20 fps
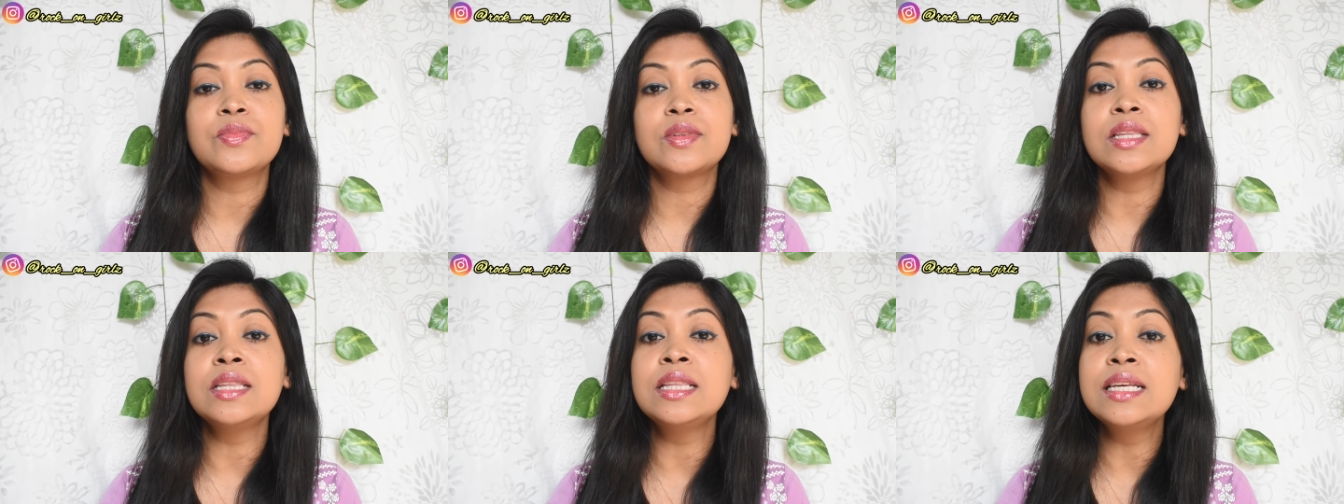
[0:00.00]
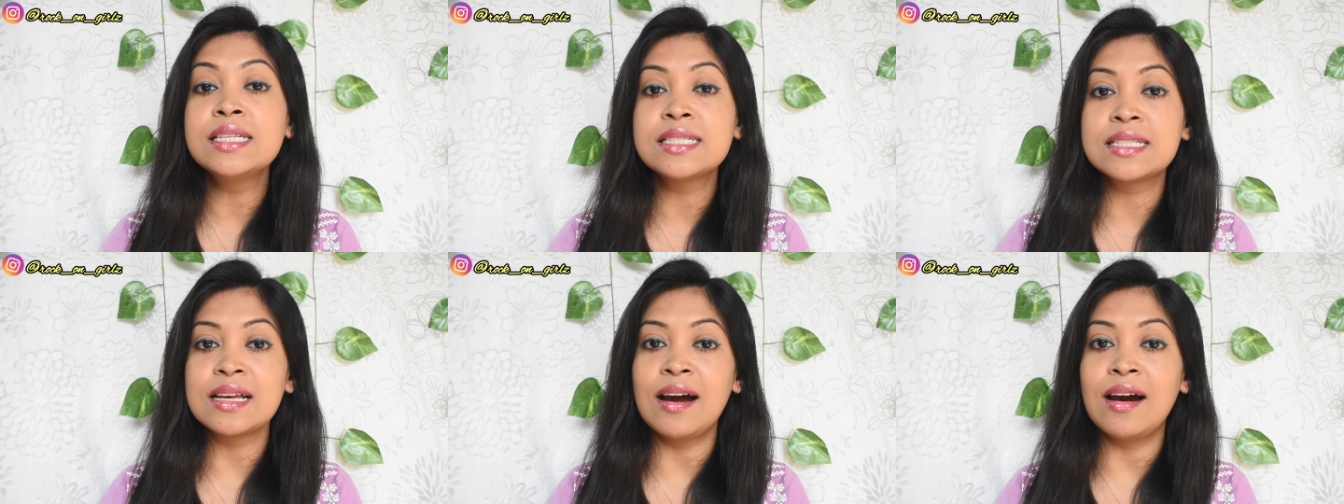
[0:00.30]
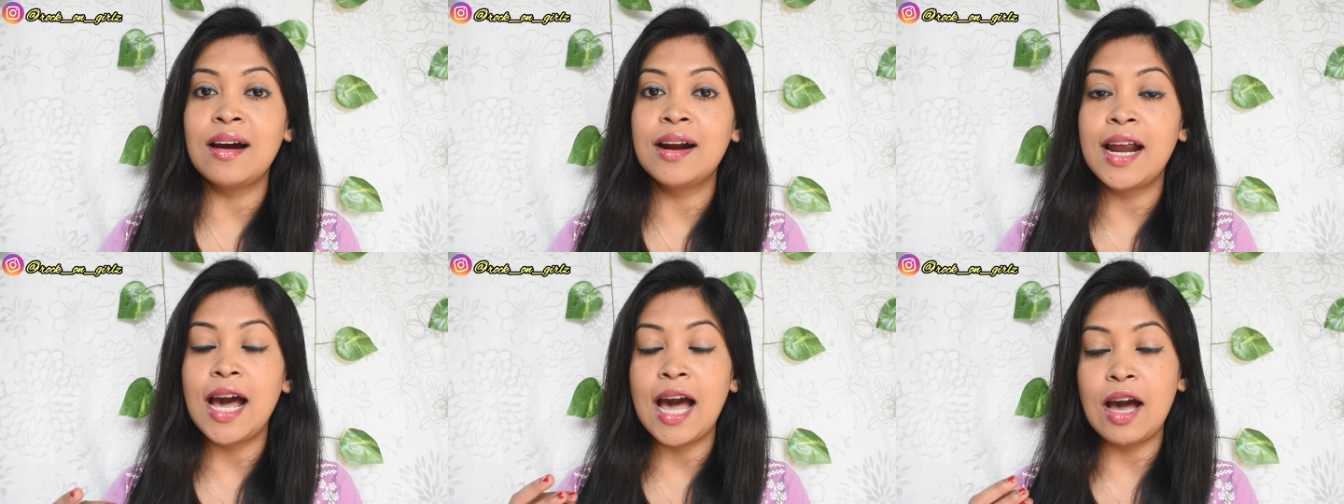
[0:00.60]
these
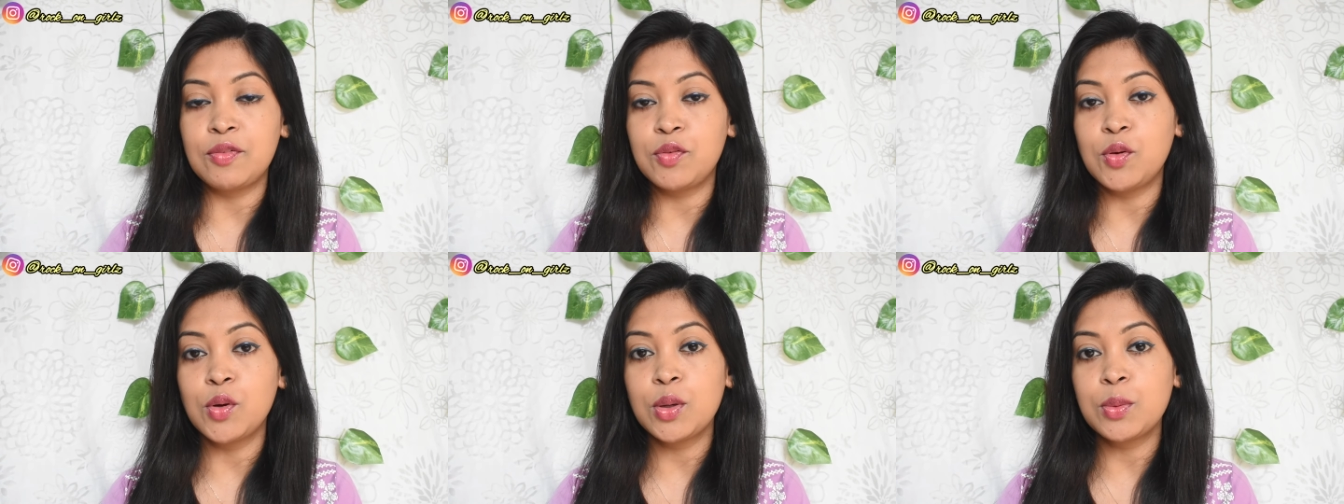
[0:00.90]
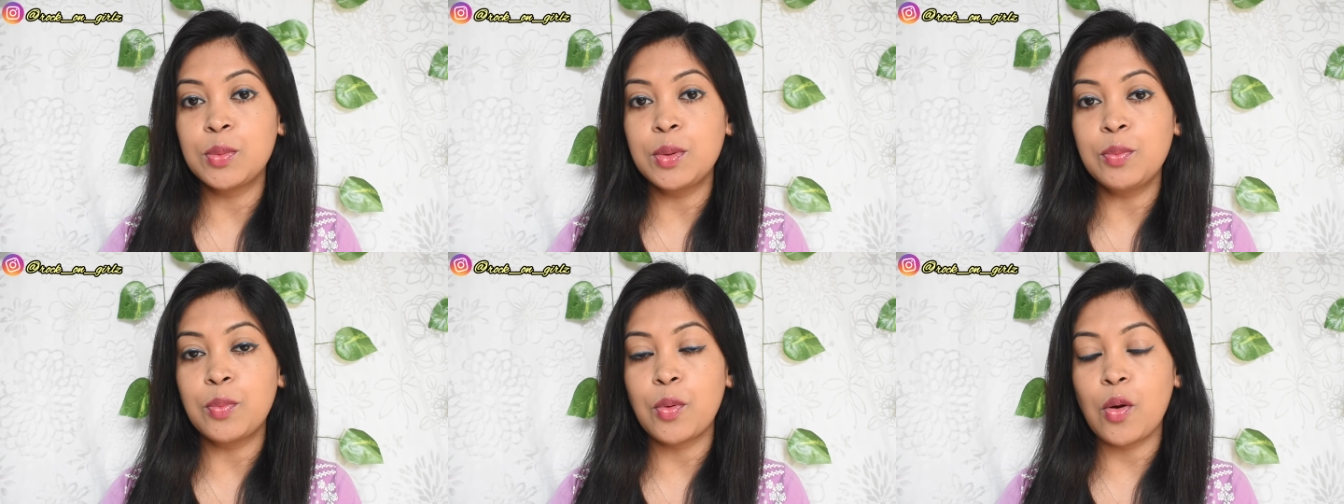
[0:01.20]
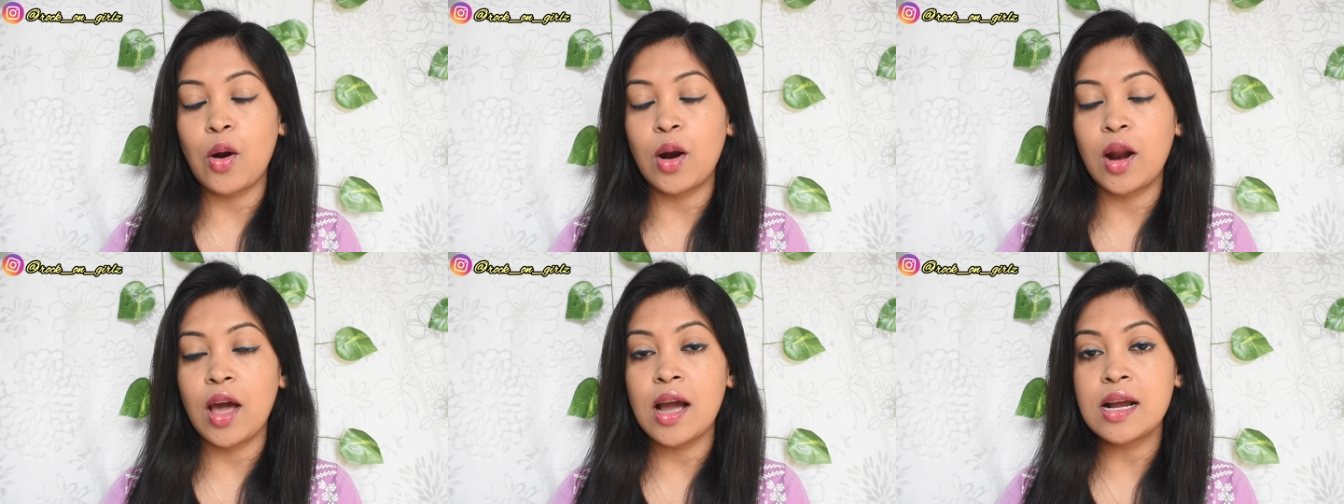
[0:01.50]
are affordable
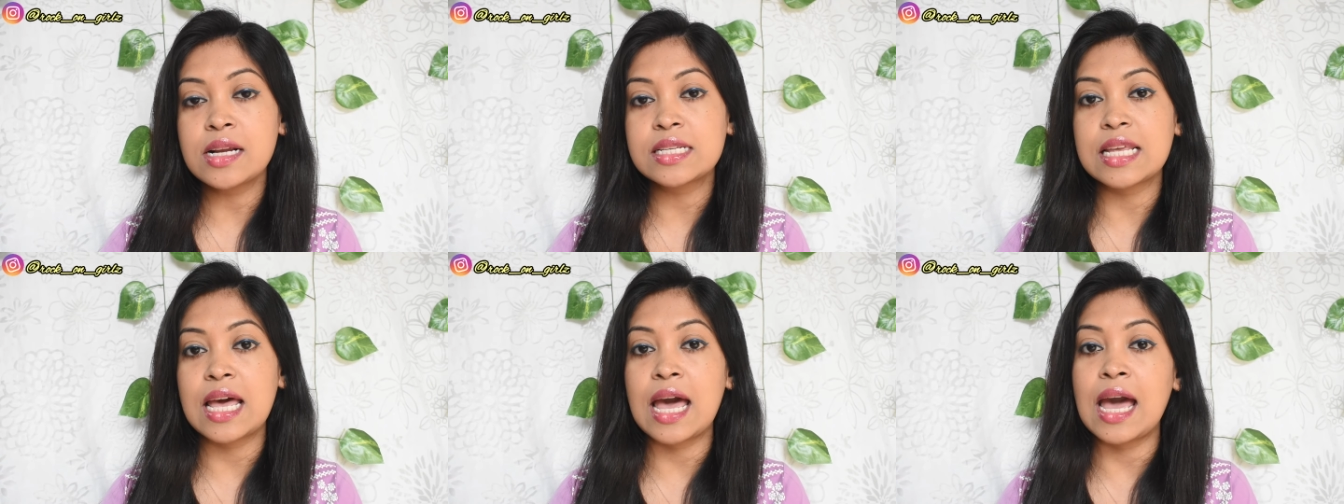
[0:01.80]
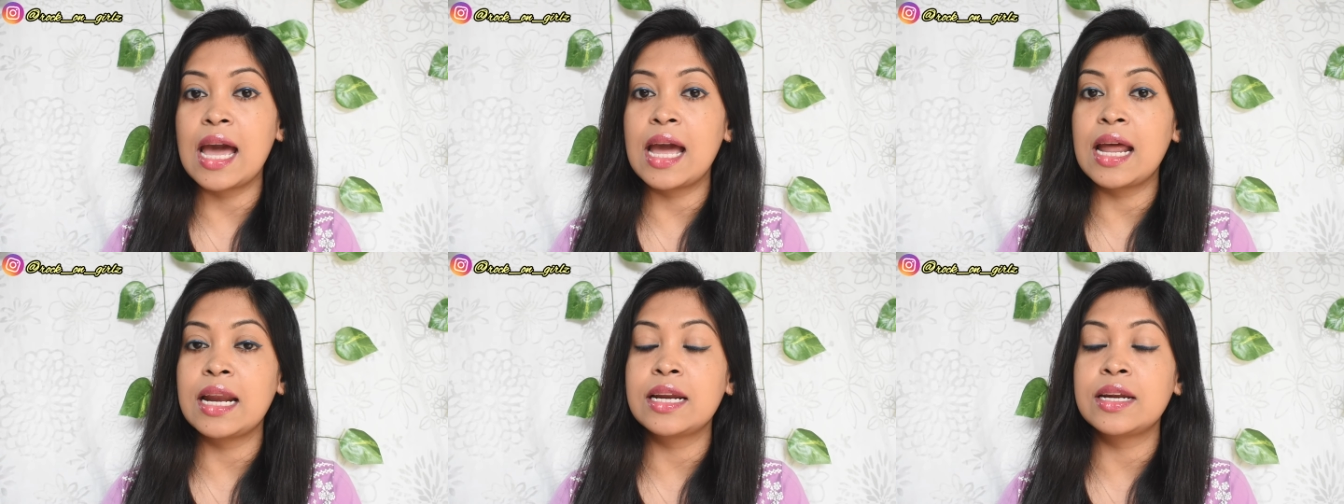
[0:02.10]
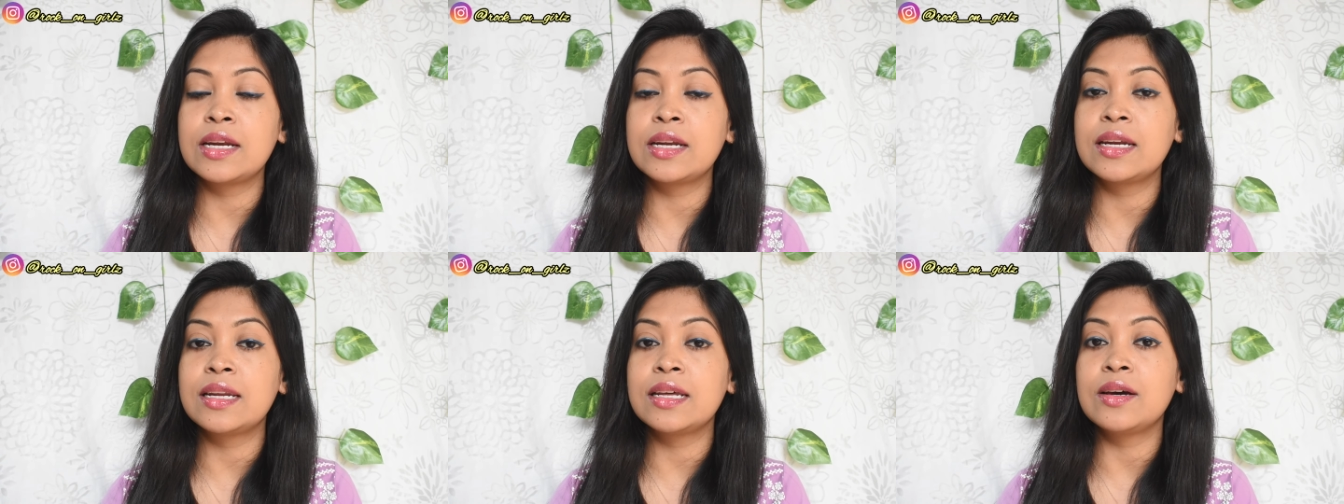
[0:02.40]
products
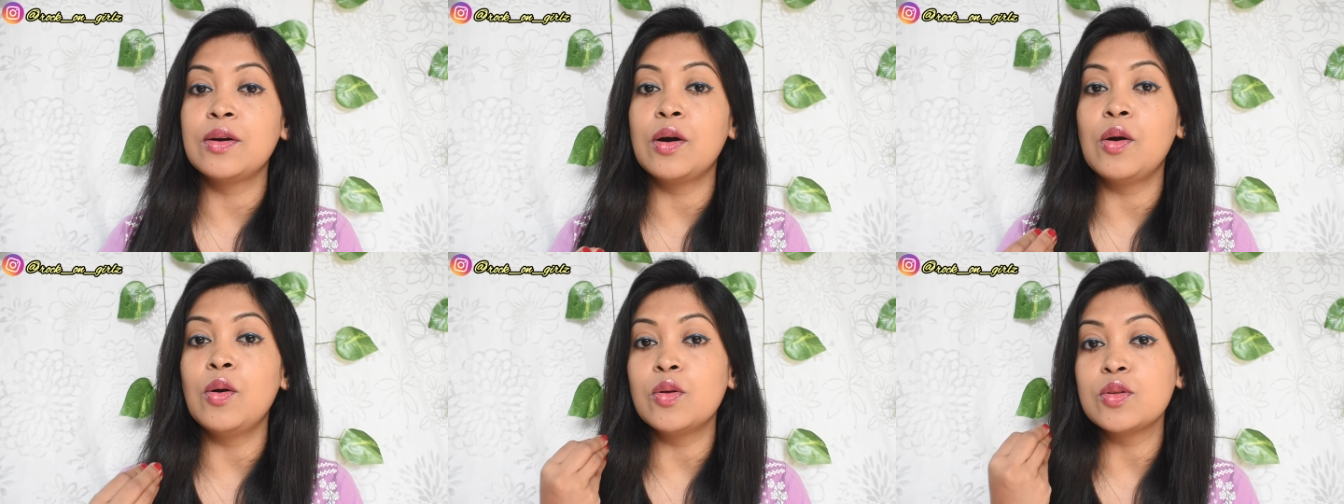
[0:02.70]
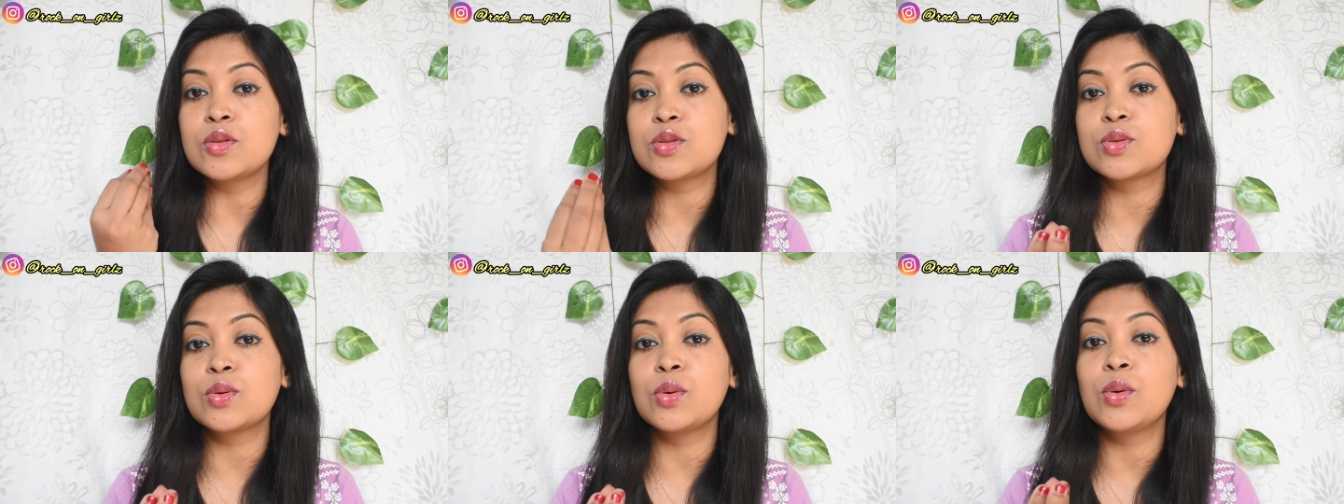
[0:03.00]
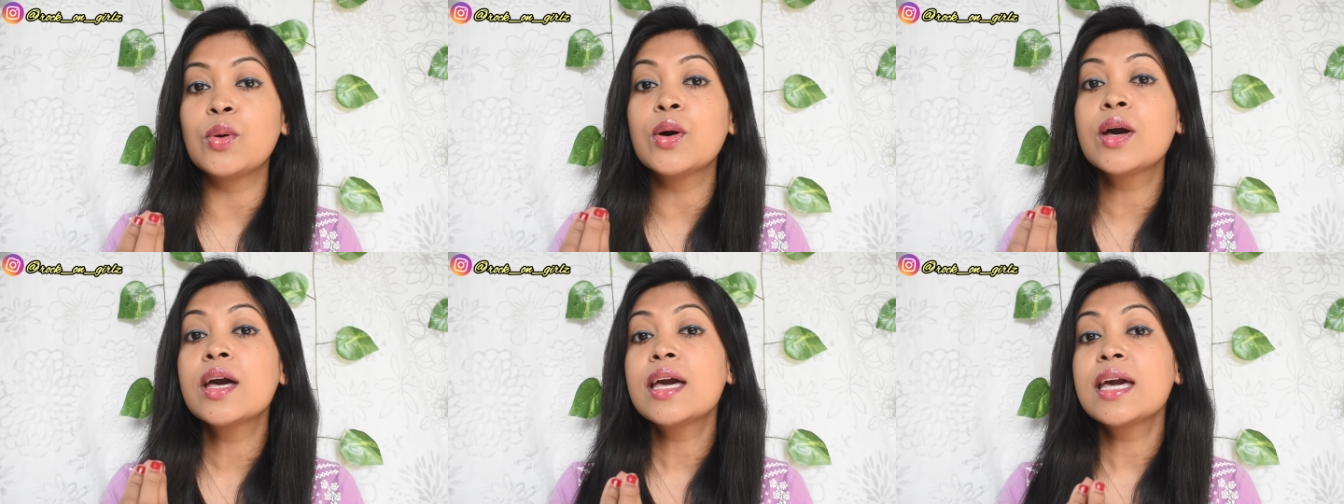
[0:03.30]
and uh, also